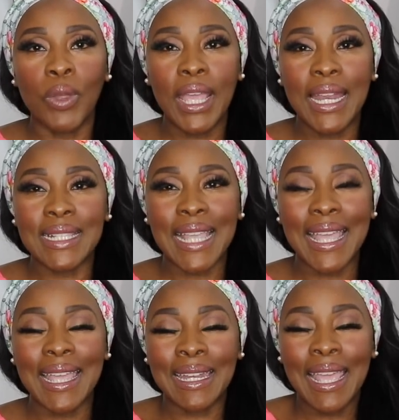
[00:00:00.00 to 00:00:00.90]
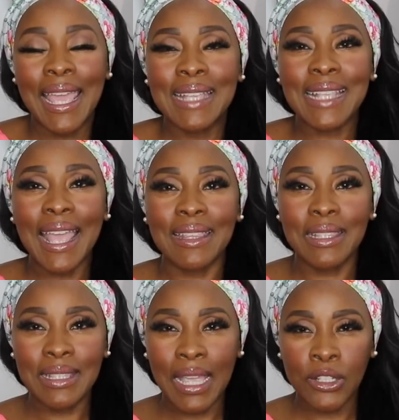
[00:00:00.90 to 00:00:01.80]
it is in his
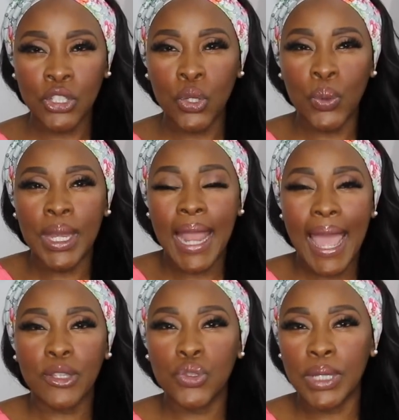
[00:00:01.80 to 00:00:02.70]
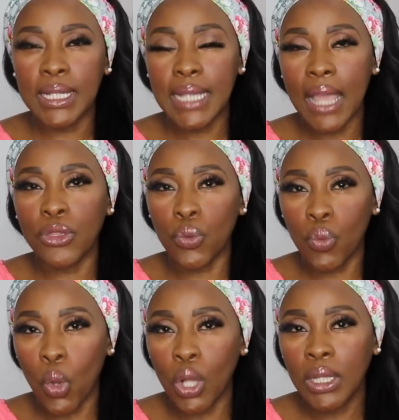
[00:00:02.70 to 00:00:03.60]
instinct to naturally take the
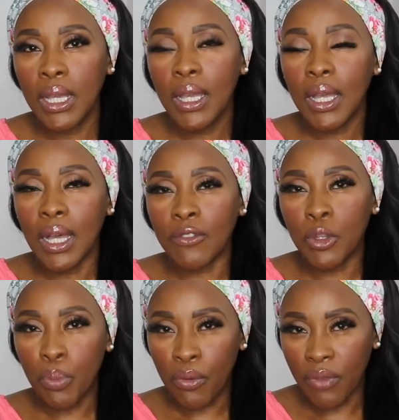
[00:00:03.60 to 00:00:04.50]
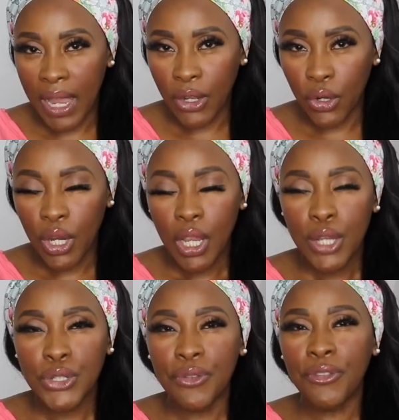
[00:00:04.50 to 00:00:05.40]
role of the provider,
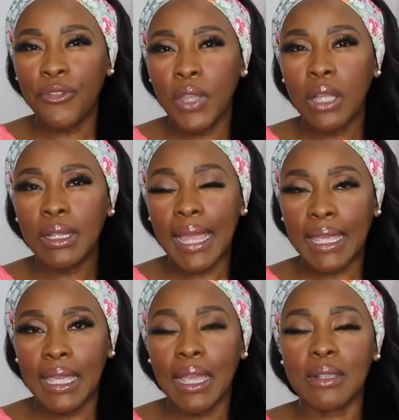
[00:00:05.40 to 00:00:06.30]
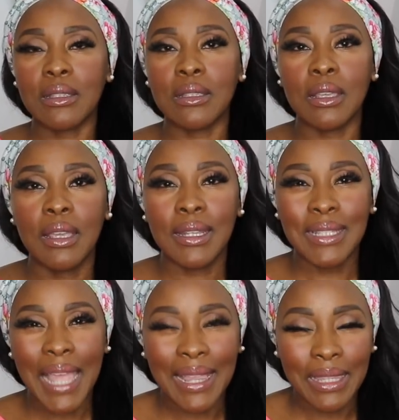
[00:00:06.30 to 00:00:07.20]
to feel like he has to
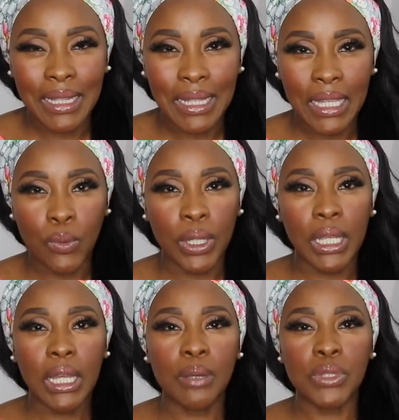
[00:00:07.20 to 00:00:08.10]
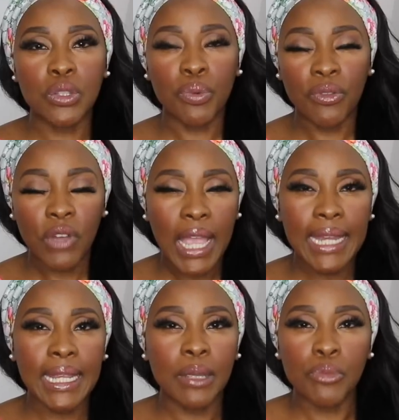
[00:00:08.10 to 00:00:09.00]
take the lead when it comes to
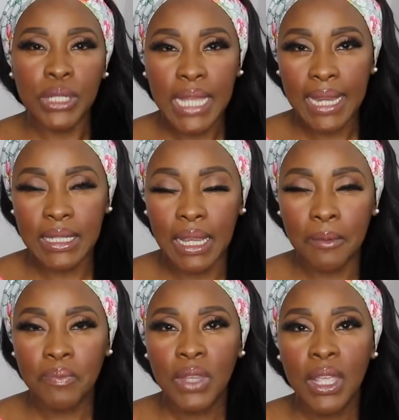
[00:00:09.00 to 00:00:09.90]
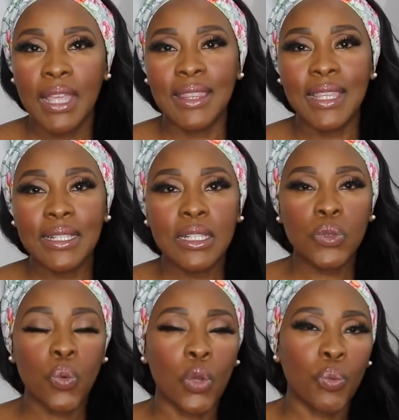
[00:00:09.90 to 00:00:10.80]
providing and protecting. This
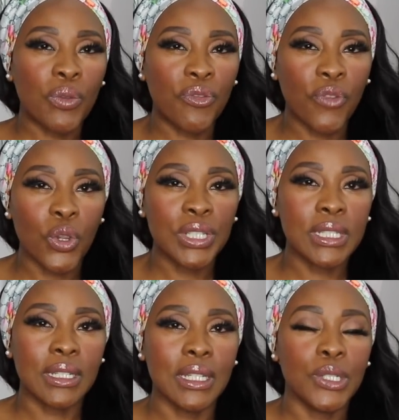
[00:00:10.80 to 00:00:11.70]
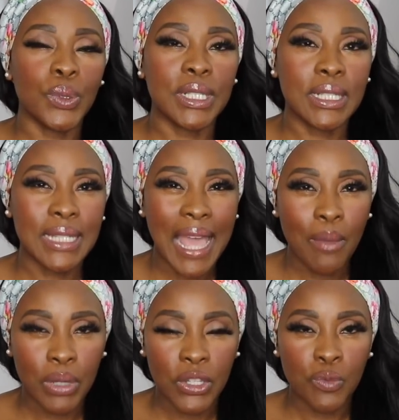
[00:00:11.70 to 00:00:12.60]
is what we first need to
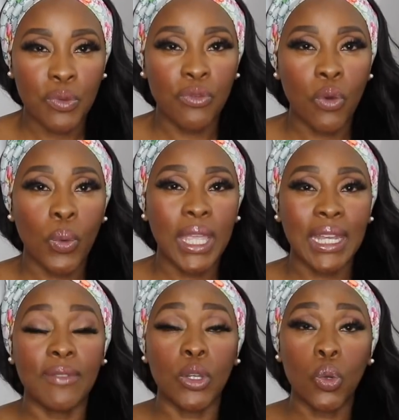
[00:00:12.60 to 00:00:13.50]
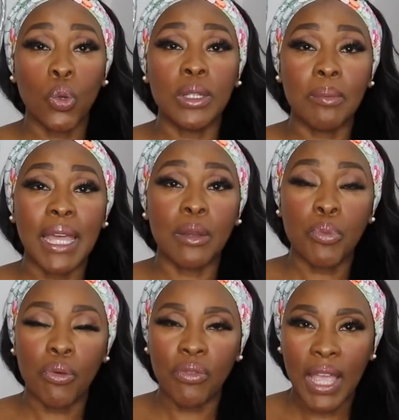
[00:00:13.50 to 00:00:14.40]
establish before we can even call a man
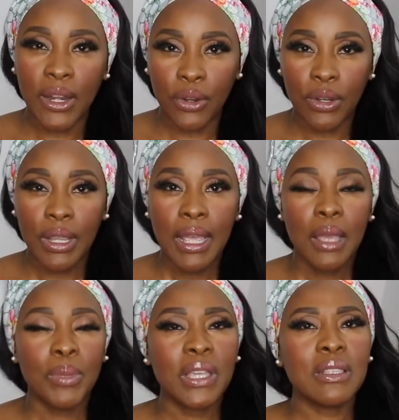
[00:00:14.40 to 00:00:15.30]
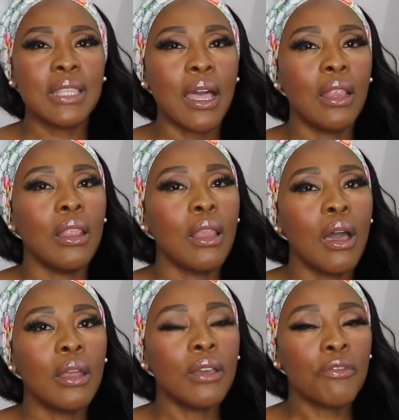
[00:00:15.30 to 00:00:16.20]
a provider. Because there are a
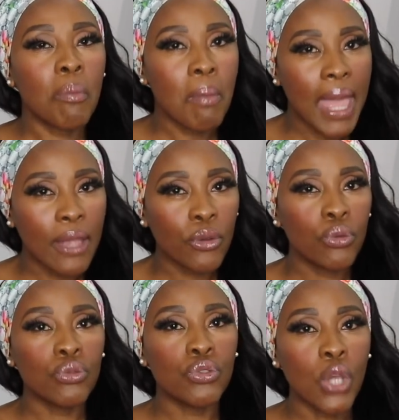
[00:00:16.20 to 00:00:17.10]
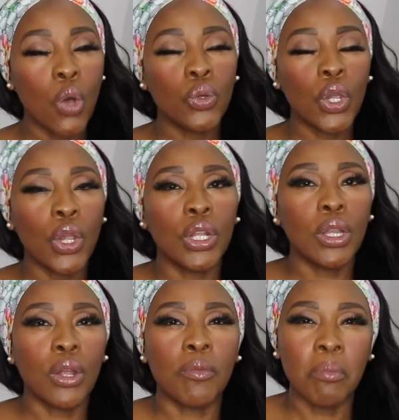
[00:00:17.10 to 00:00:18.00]
lot of men who don't earn
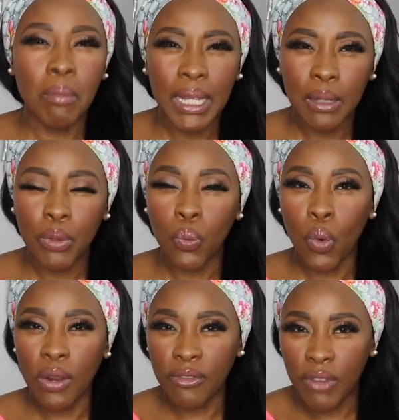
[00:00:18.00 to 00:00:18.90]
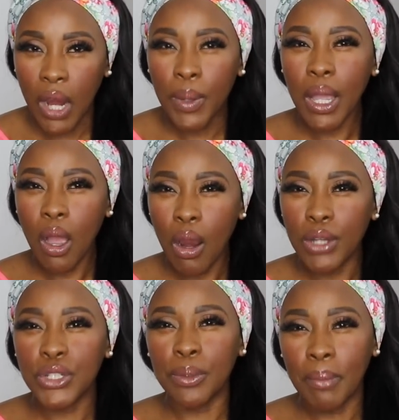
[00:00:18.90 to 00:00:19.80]
a lot of money but work very
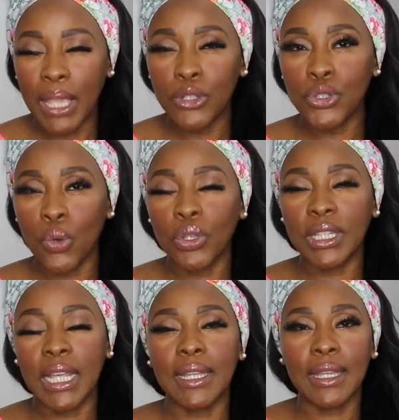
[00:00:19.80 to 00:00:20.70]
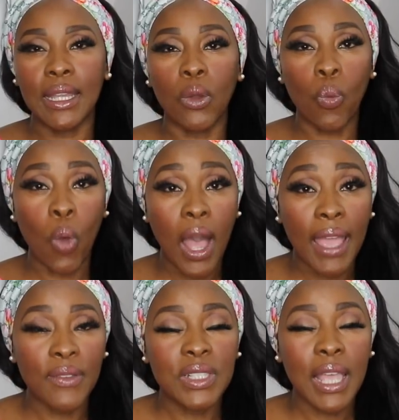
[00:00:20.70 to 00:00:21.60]
hard to make sure that their
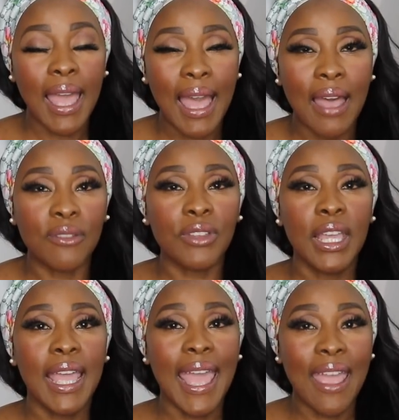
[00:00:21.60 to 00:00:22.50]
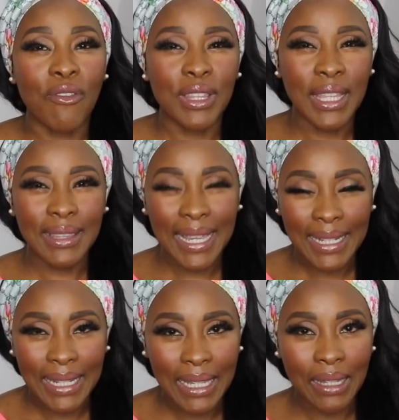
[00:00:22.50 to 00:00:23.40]
wives have everything they
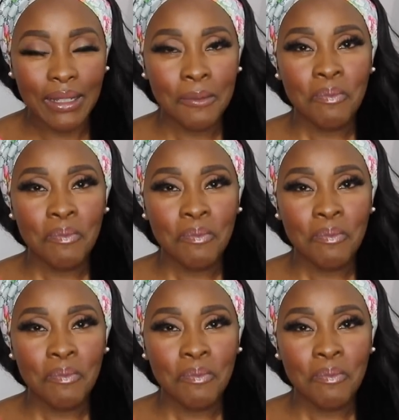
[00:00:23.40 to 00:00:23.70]
need.